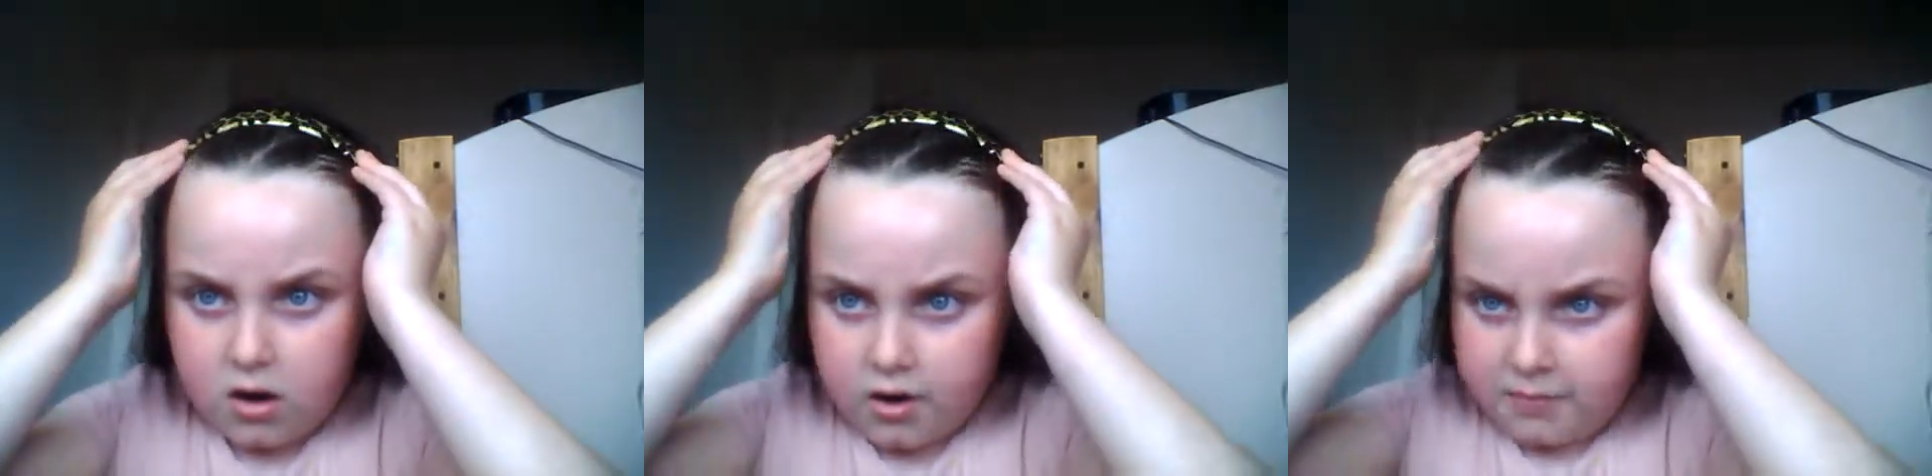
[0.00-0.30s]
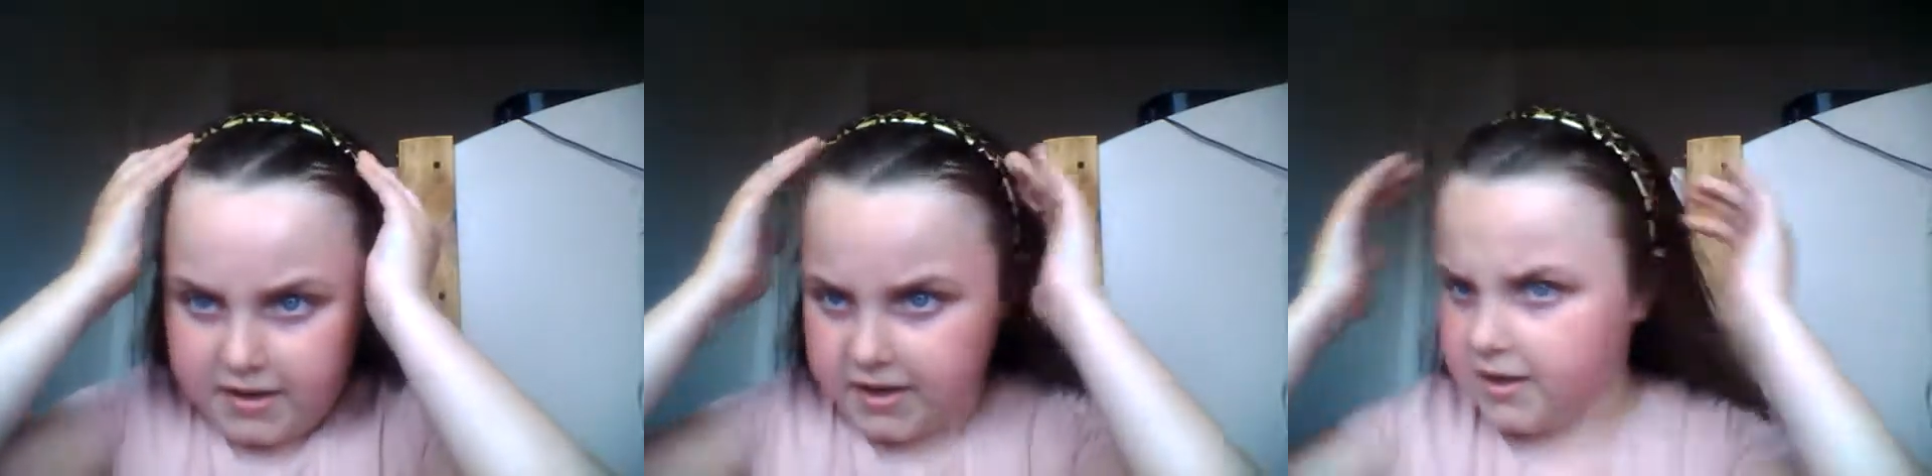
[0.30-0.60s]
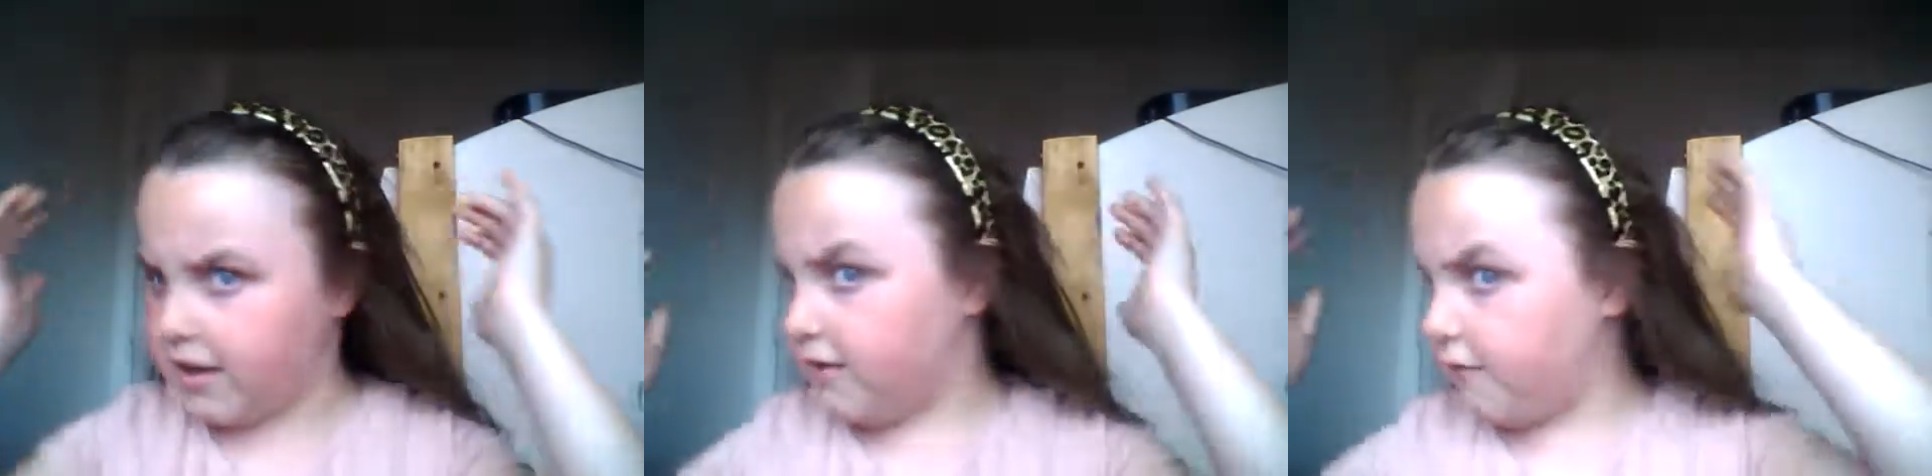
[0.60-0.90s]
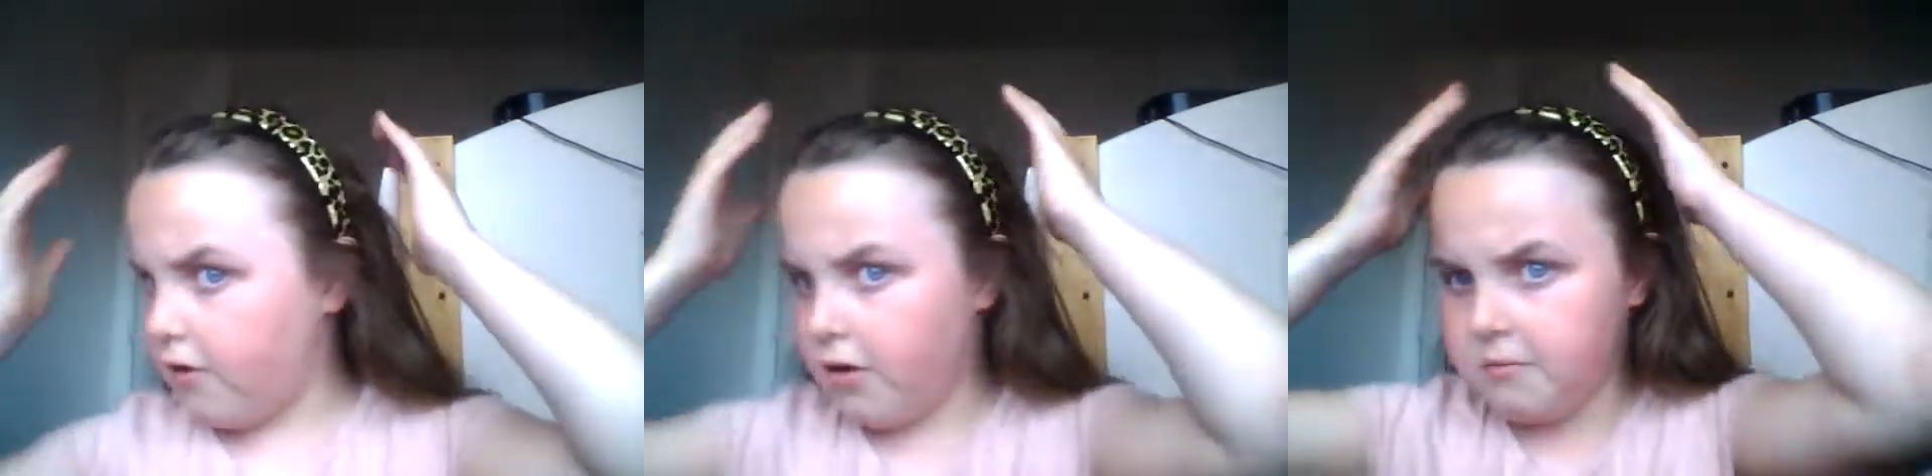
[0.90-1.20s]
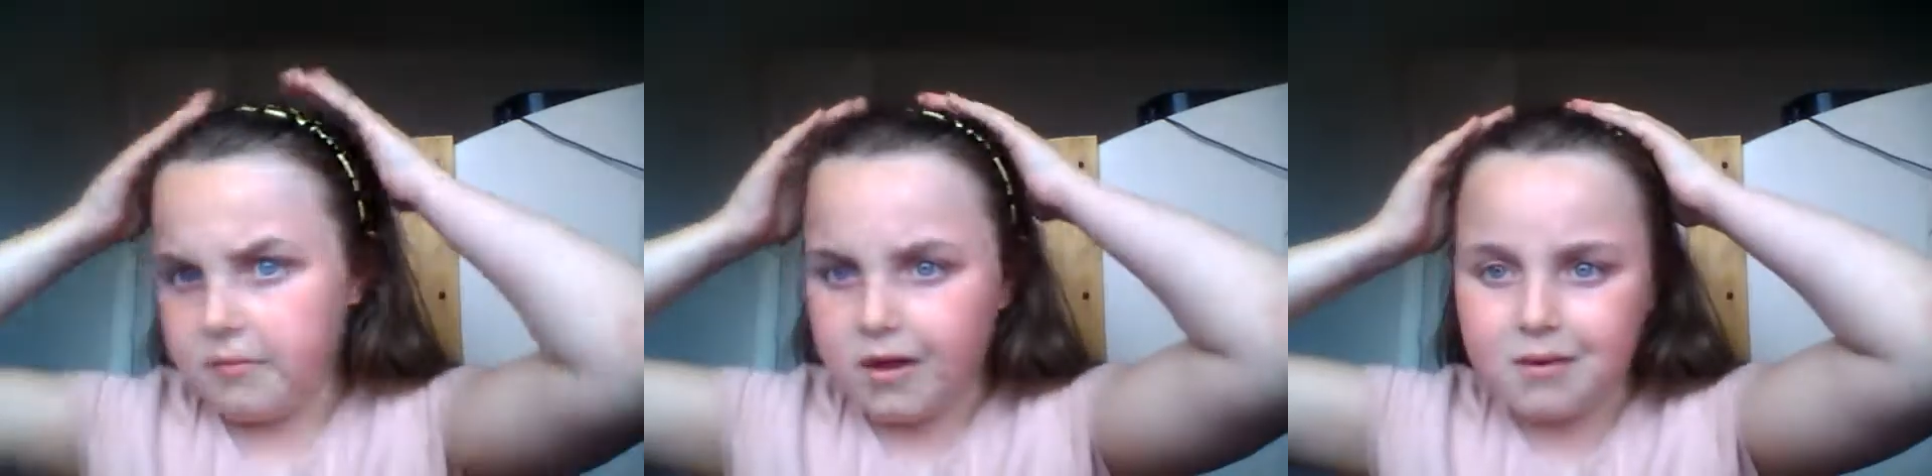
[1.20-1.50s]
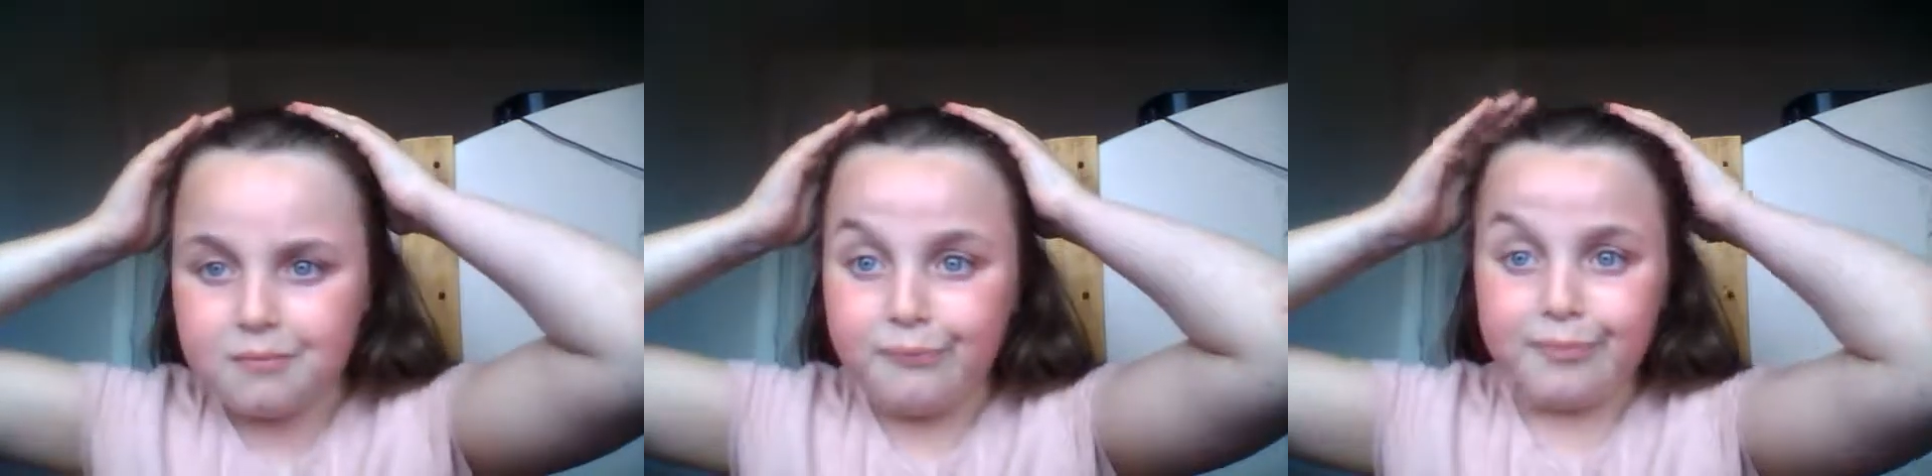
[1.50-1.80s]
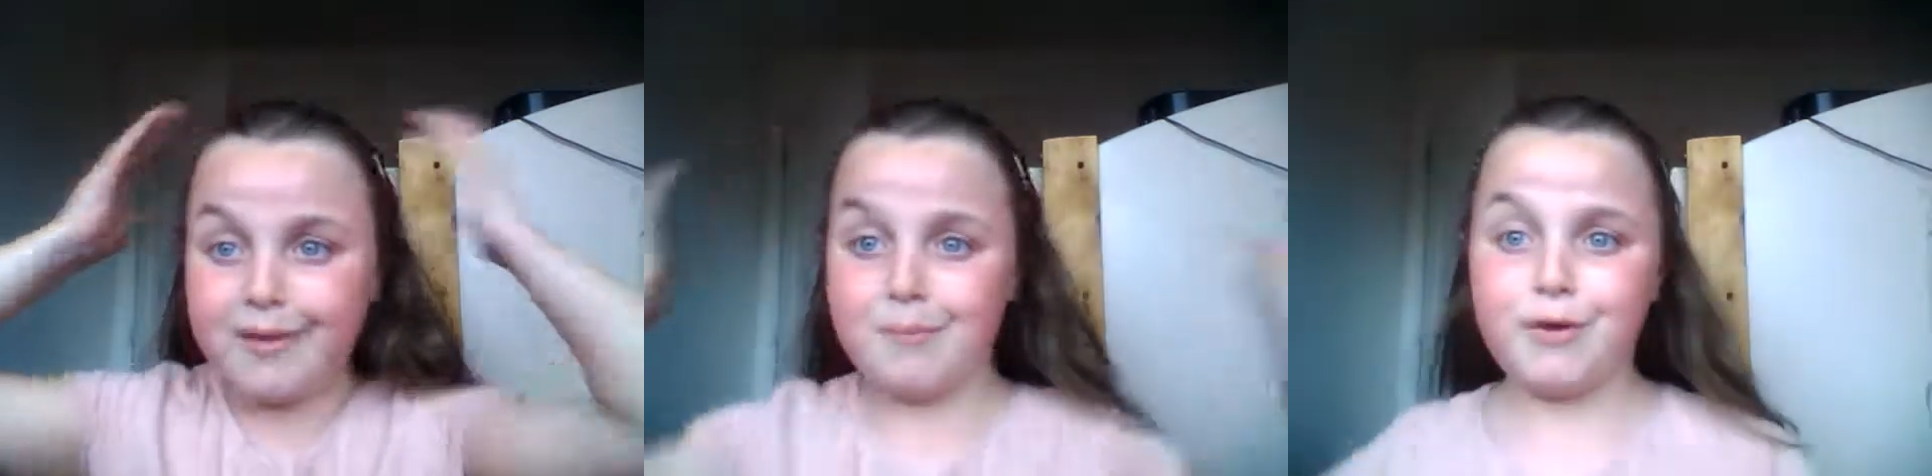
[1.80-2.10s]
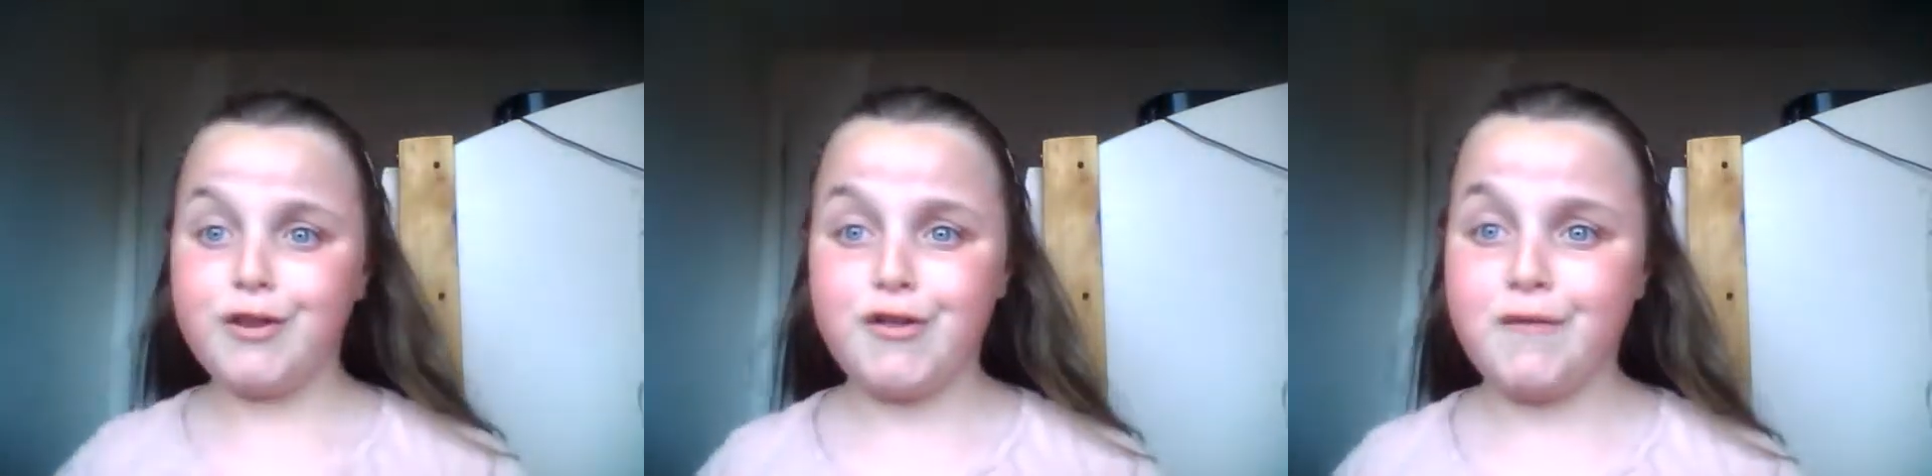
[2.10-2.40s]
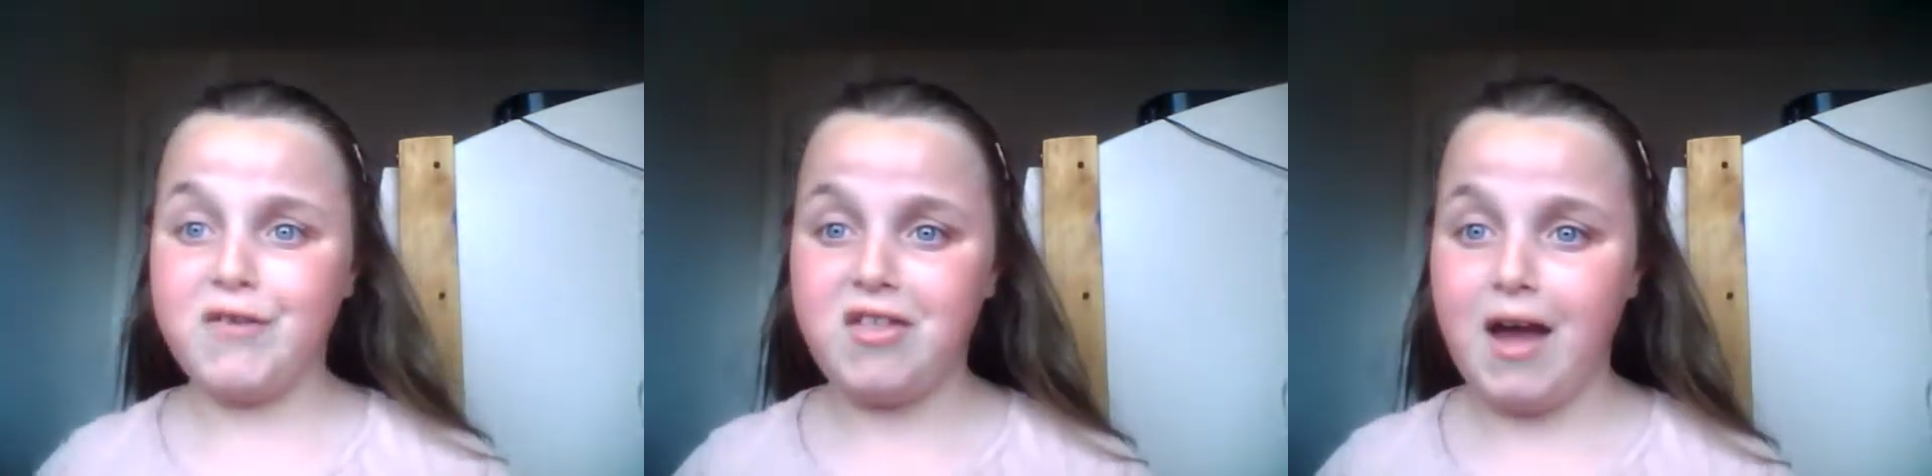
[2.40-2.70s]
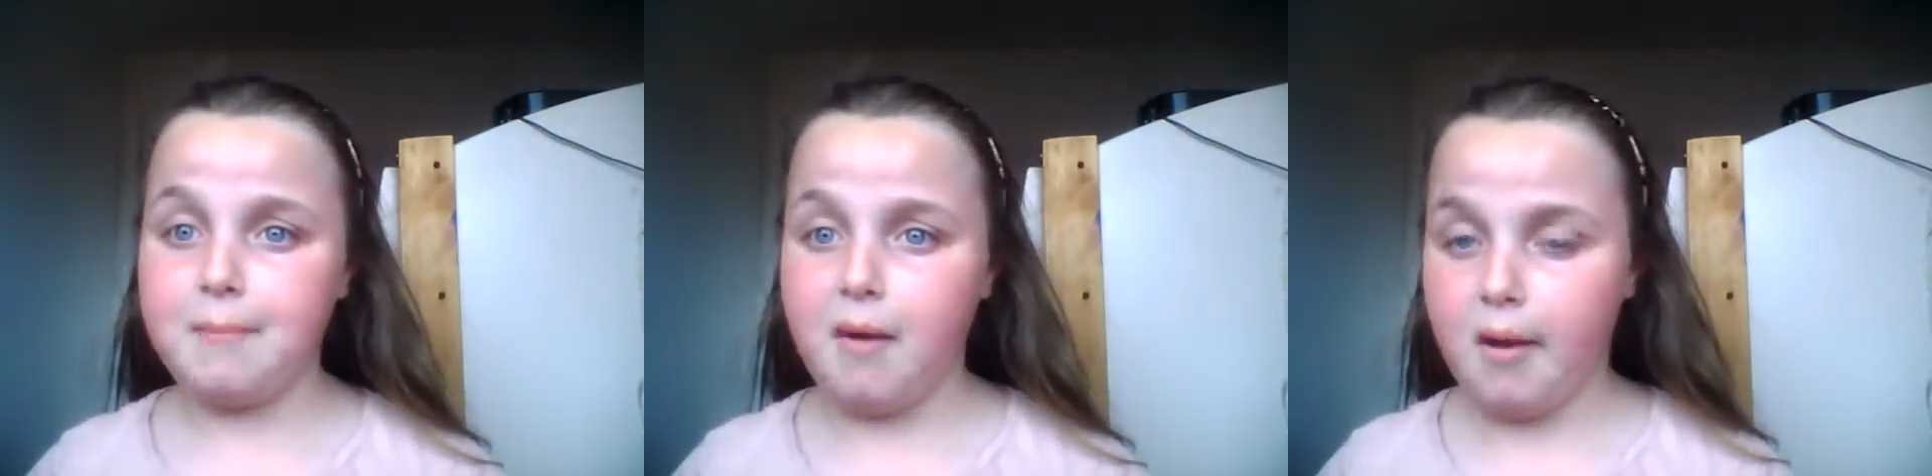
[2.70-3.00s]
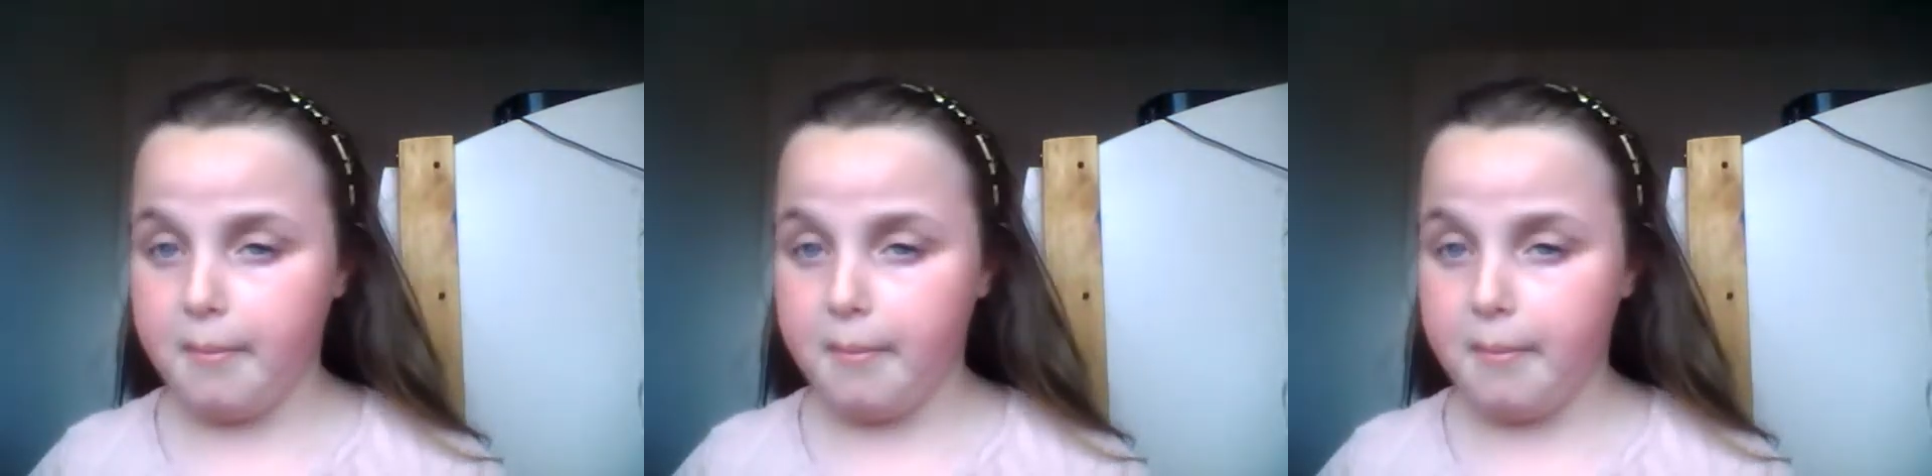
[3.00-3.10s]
I don't know where you can get it from, but I'm pretty sure if you type